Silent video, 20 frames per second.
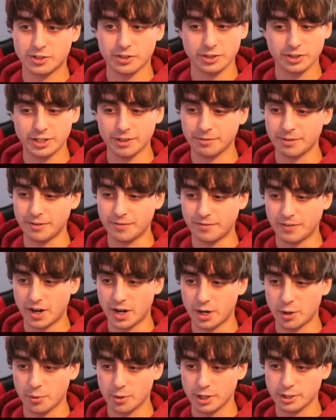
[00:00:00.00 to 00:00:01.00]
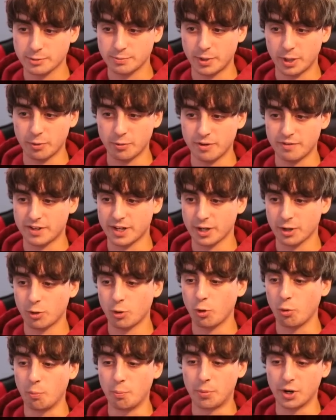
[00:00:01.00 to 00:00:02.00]
There's definitely fireworks, but we've got a
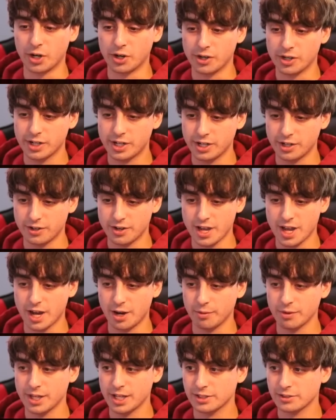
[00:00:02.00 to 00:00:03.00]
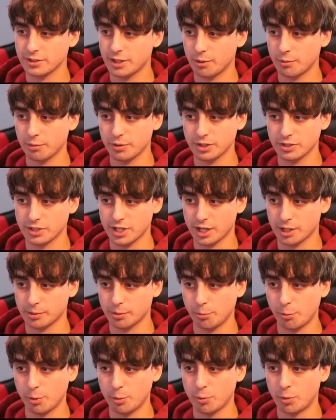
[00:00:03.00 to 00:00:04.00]
whole bird here now, and that's not
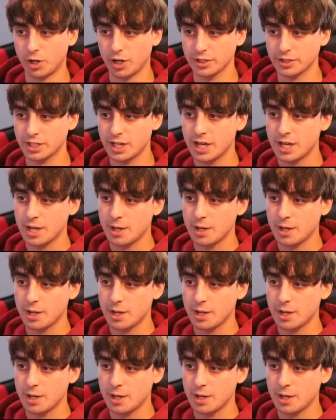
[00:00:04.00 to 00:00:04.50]
exactly what we want.